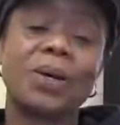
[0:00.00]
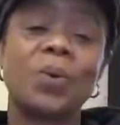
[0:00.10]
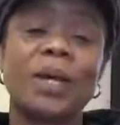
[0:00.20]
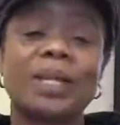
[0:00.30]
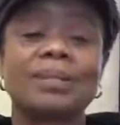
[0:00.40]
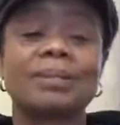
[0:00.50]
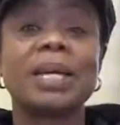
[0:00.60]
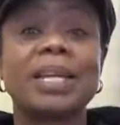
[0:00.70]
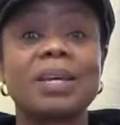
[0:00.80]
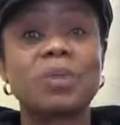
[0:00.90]
Well,
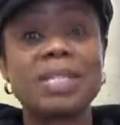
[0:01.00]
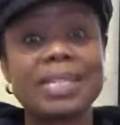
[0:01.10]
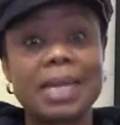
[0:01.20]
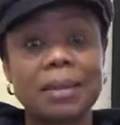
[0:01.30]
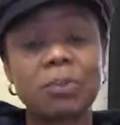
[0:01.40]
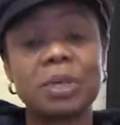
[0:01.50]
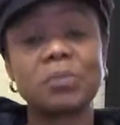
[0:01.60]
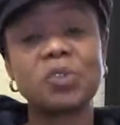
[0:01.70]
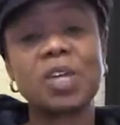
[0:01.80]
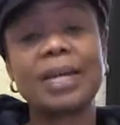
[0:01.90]
my name is Thembi
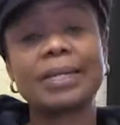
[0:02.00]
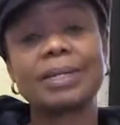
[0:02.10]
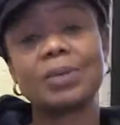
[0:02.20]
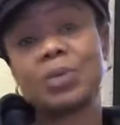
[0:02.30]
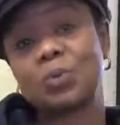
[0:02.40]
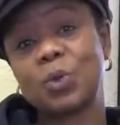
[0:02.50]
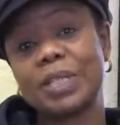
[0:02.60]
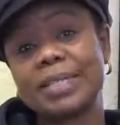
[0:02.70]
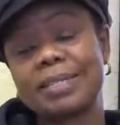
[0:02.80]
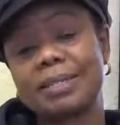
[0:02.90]
Mtshali. I was
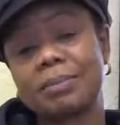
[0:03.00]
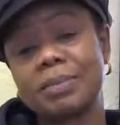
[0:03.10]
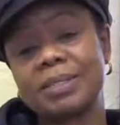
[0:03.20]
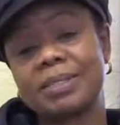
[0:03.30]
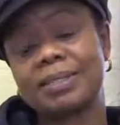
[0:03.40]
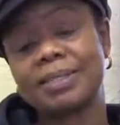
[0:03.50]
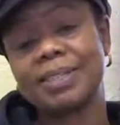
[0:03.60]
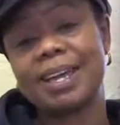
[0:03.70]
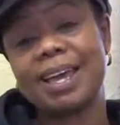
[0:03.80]
born in Durban,